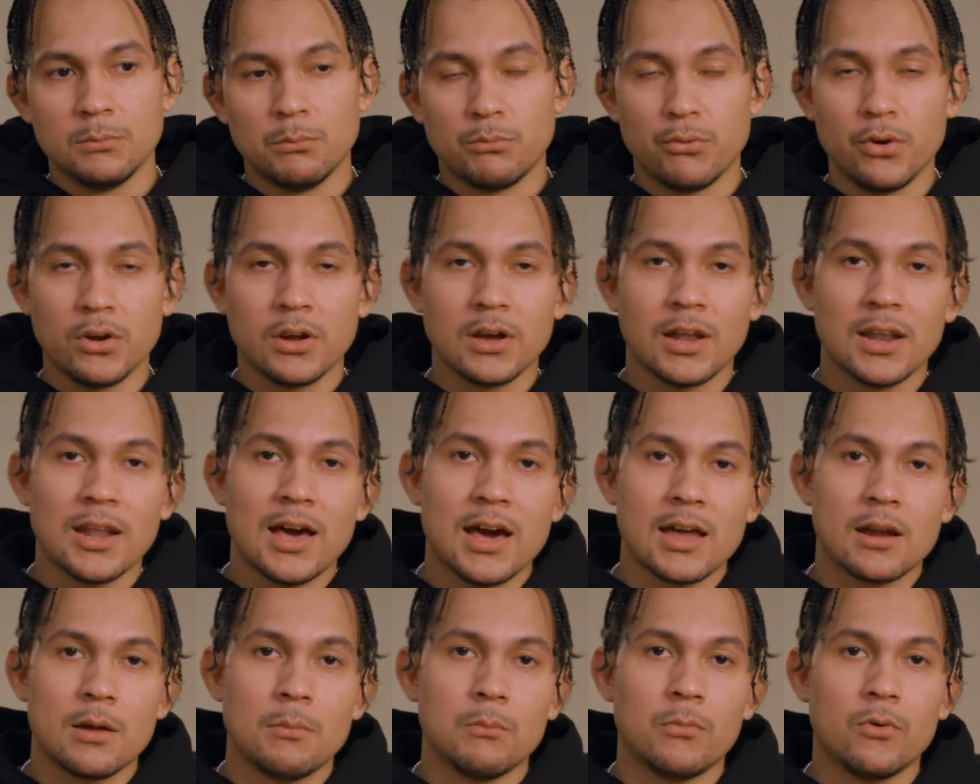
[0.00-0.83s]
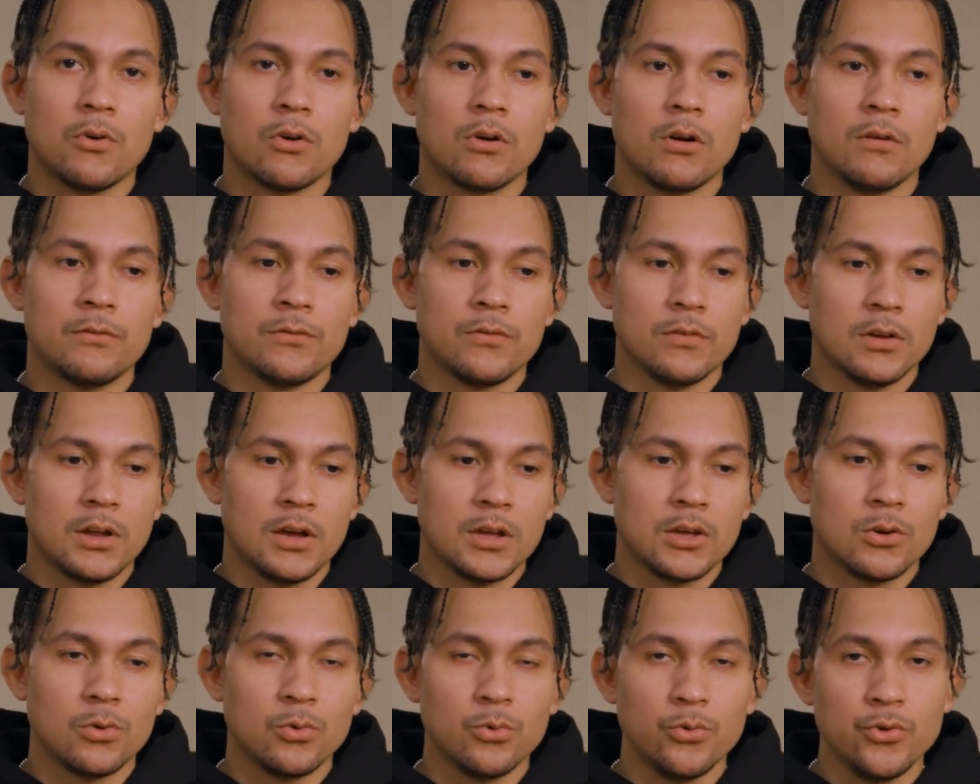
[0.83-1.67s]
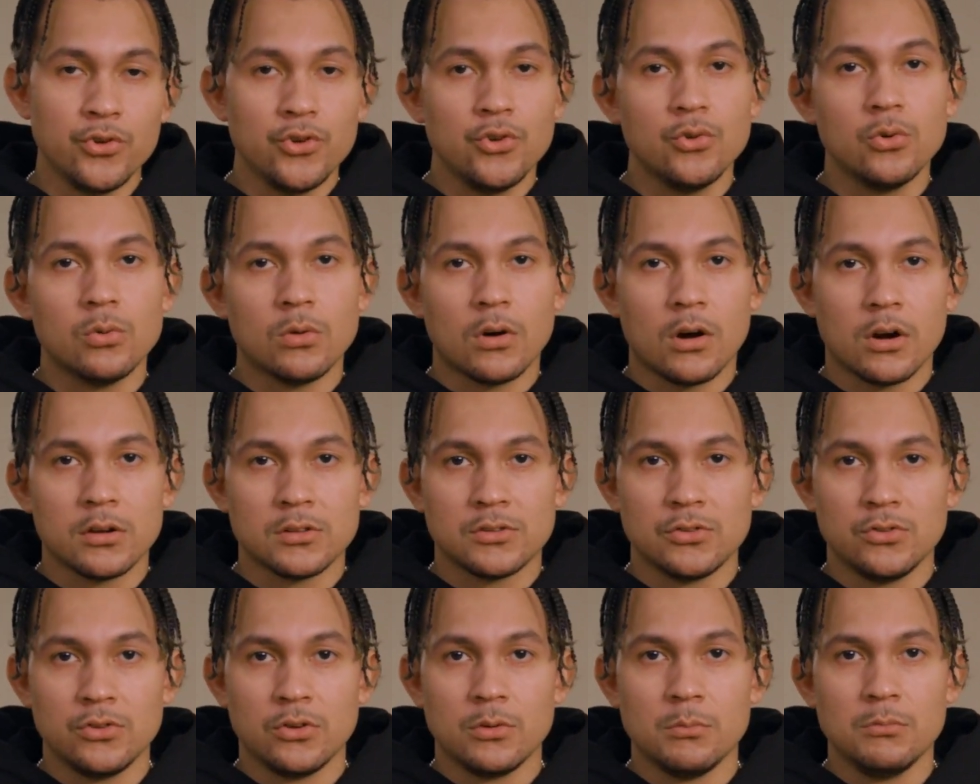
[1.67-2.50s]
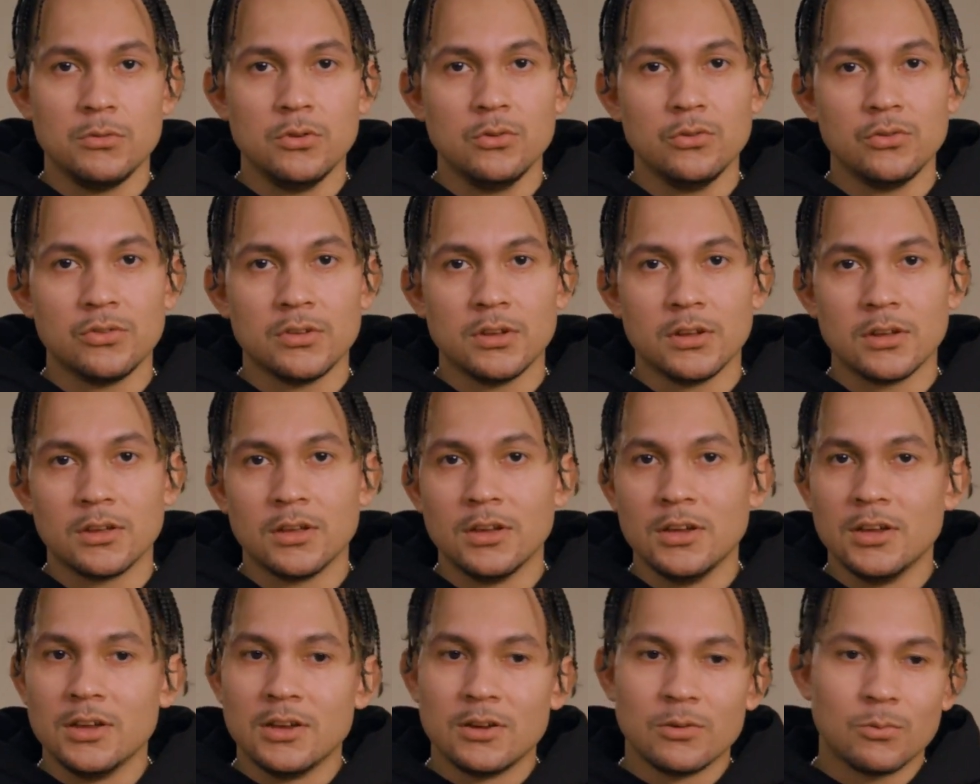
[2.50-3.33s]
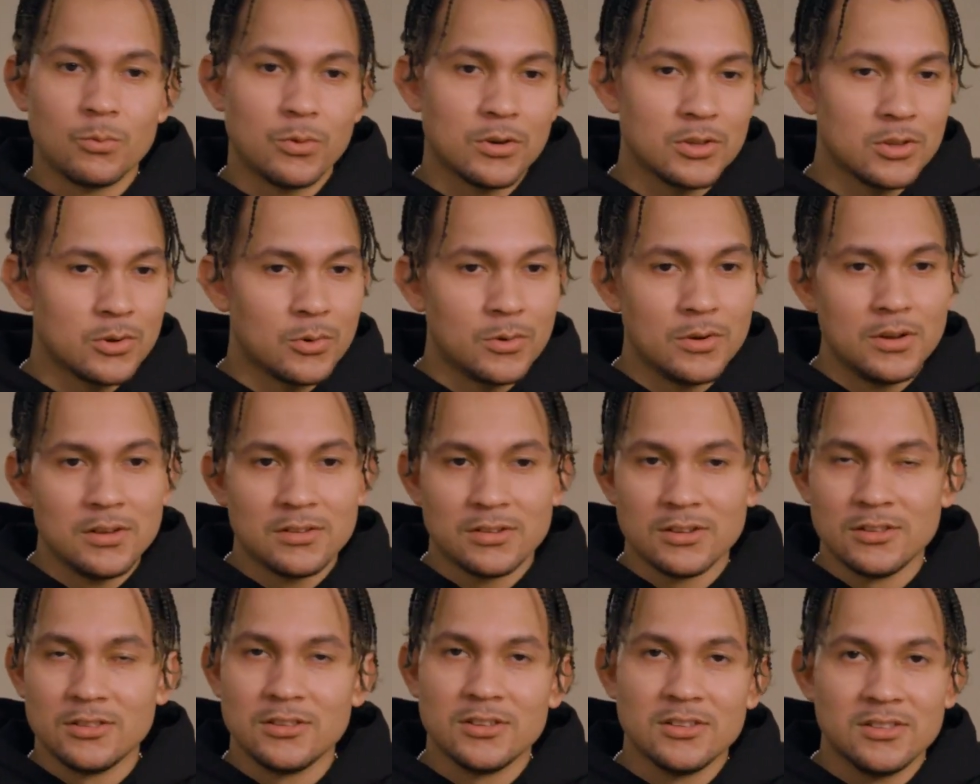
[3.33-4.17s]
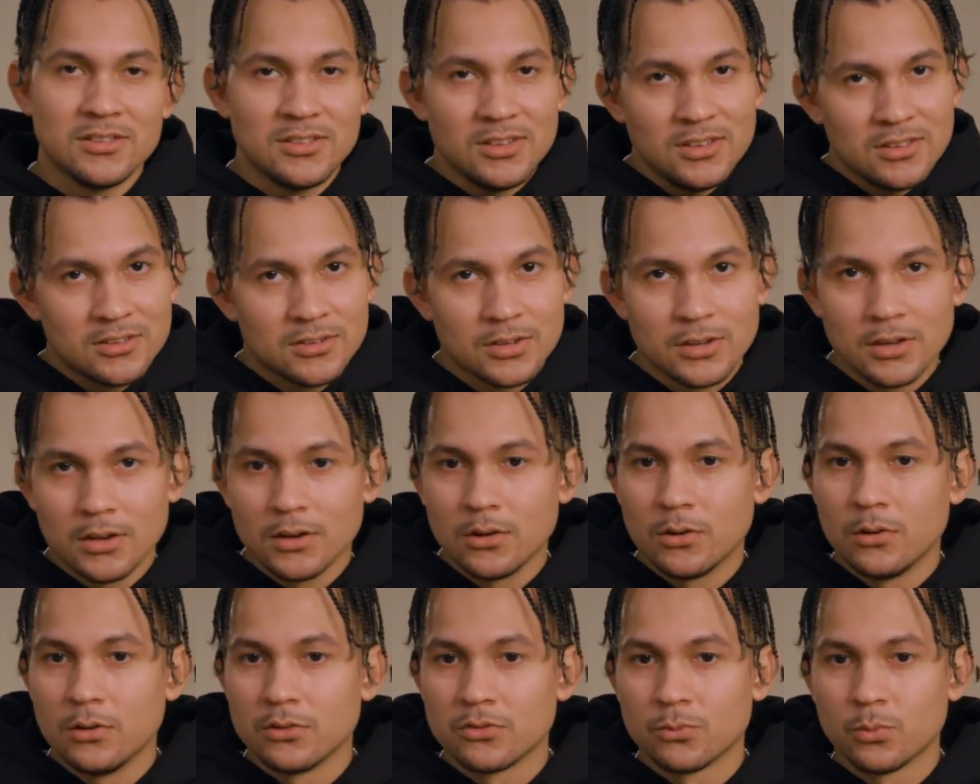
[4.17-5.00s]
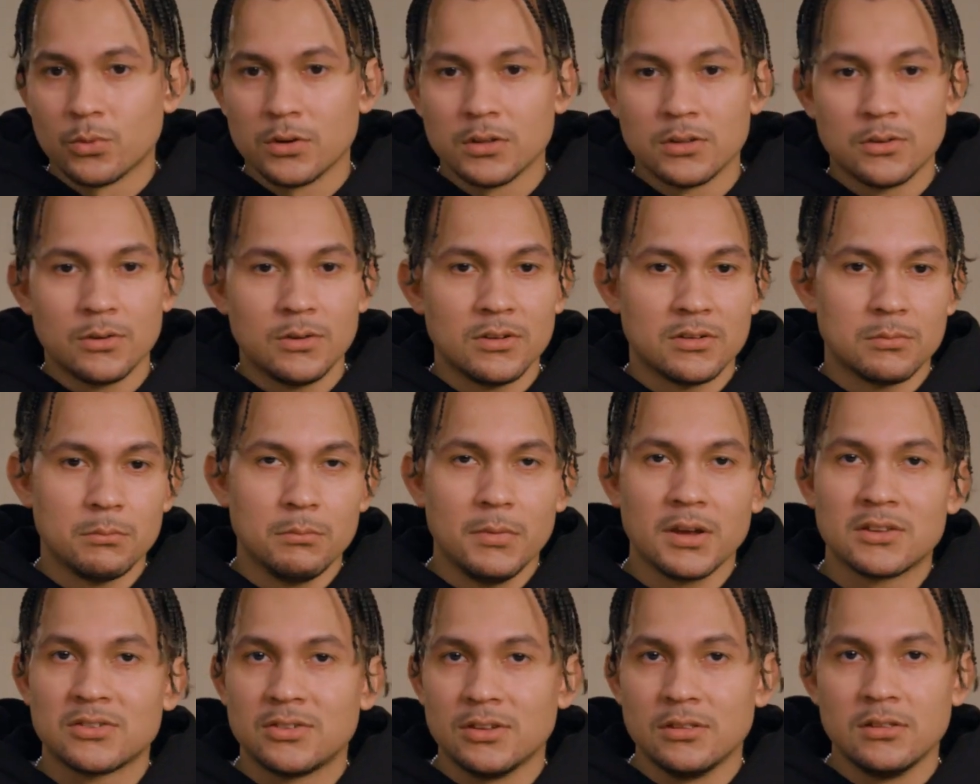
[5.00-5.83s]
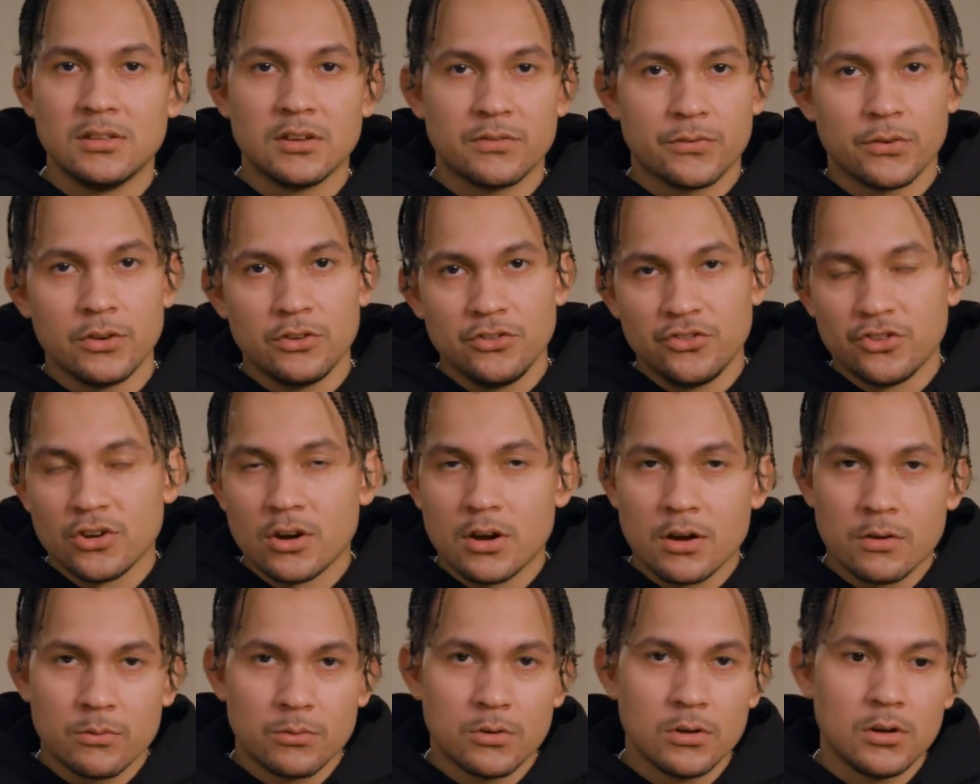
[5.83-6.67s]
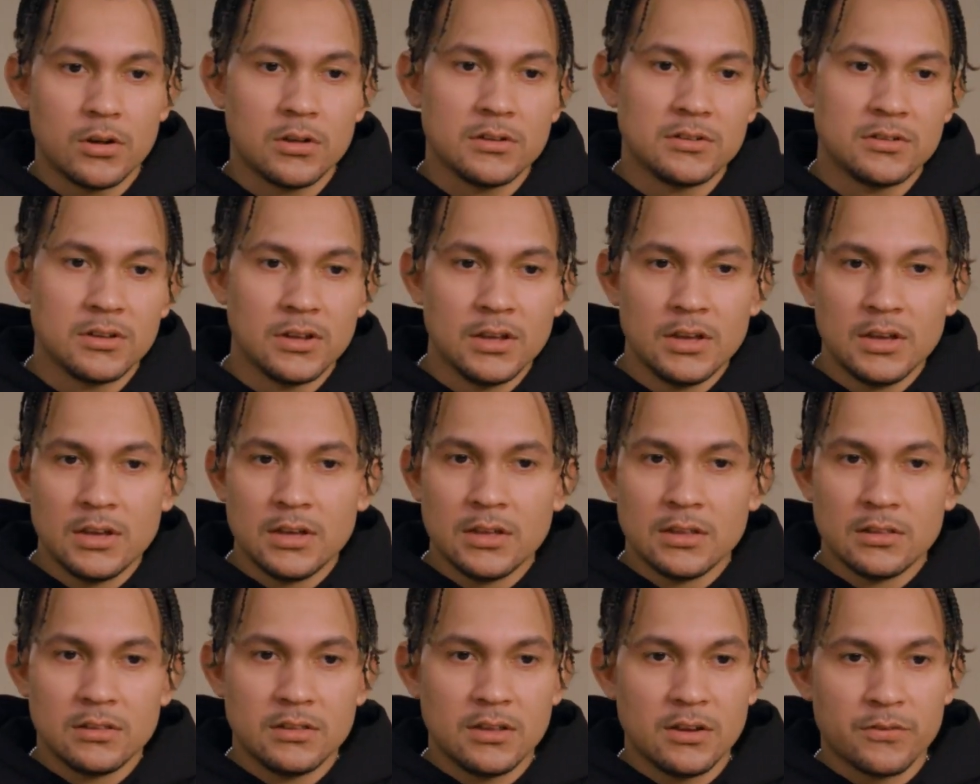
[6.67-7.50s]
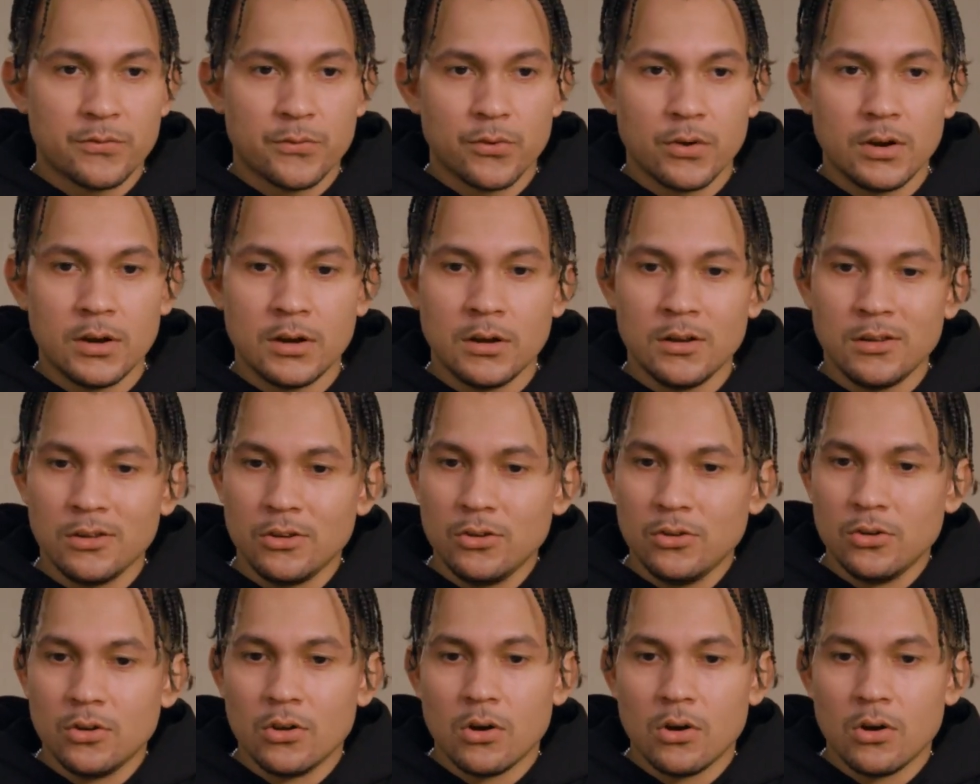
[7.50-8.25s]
Bring a lot of more of like who you are to your music, whether it's in the details, whether it's mixing different genres, different